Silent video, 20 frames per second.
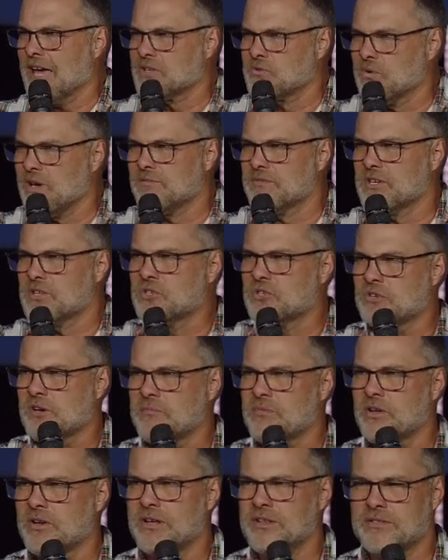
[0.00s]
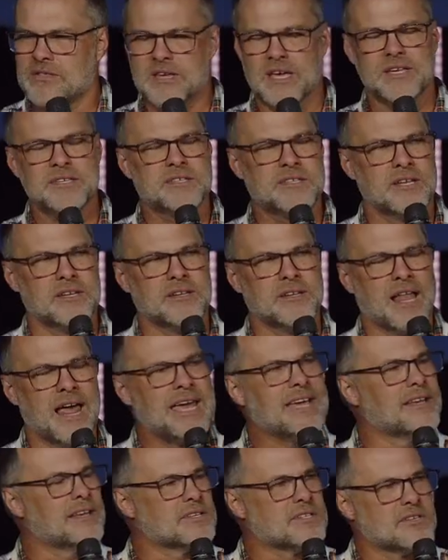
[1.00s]
As we've distributed this in
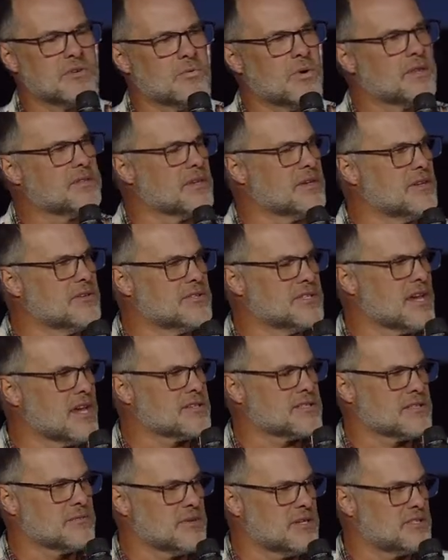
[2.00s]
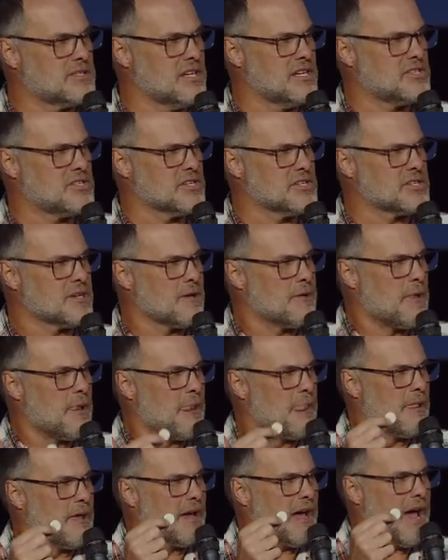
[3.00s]
likeness of what the New Testament teaches,
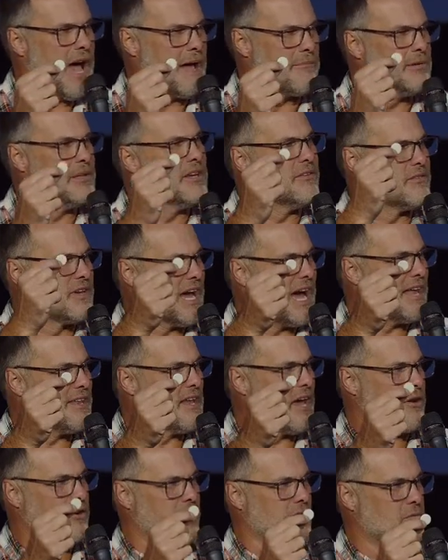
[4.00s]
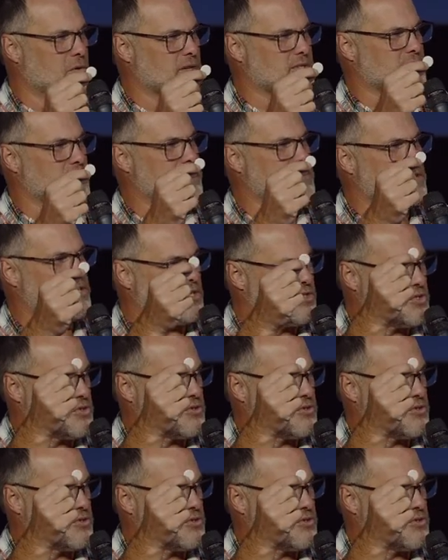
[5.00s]
I believe God not only wants us to